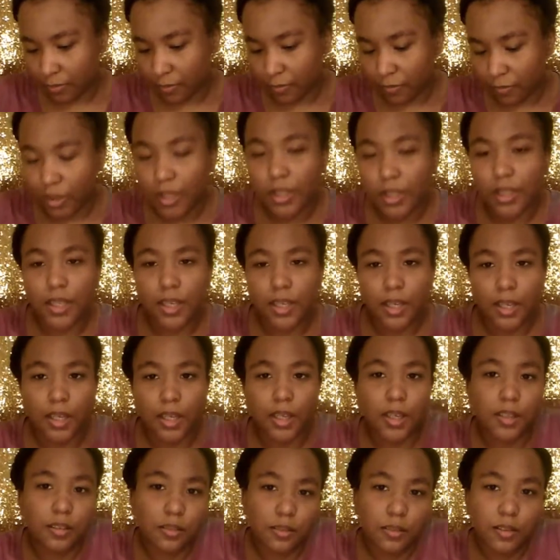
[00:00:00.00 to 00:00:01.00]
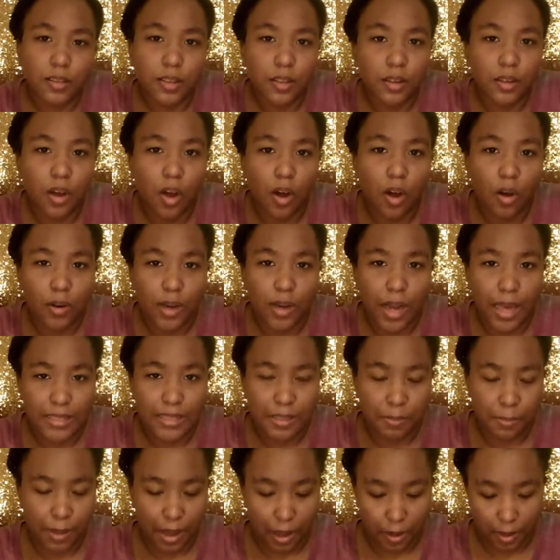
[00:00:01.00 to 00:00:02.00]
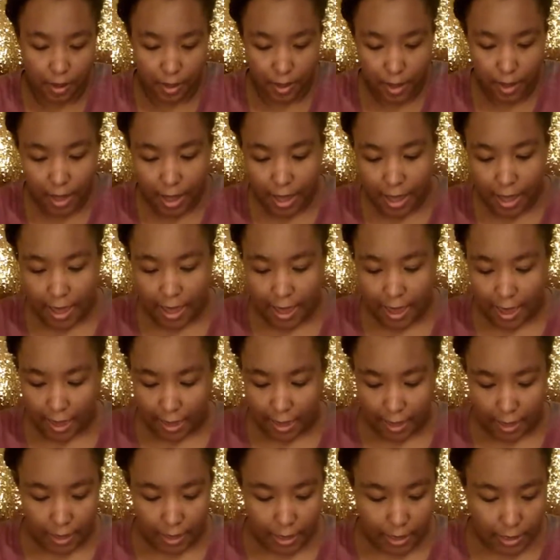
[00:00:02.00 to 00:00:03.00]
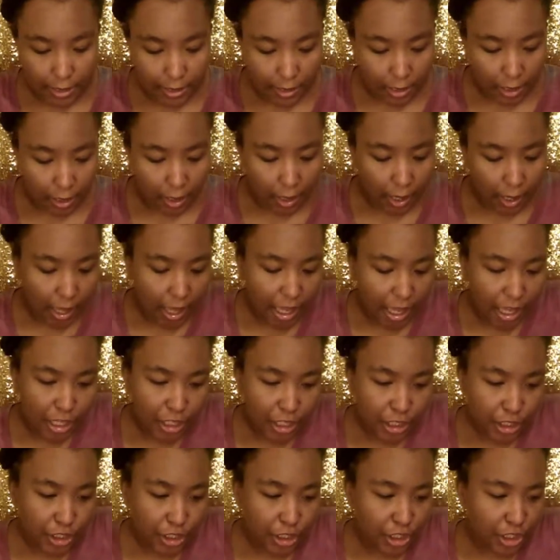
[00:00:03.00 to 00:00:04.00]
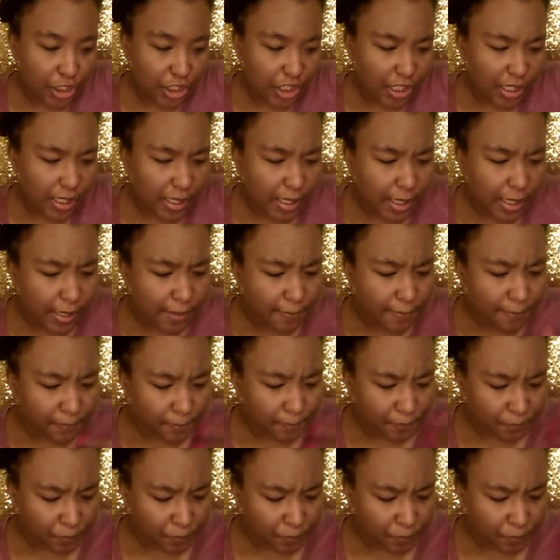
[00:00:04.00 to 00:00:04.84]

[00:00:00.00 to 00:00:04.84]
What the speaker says: really, you know, nice about it, and she